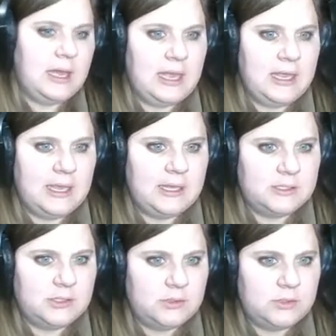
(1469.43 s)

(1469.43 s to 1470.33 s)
I get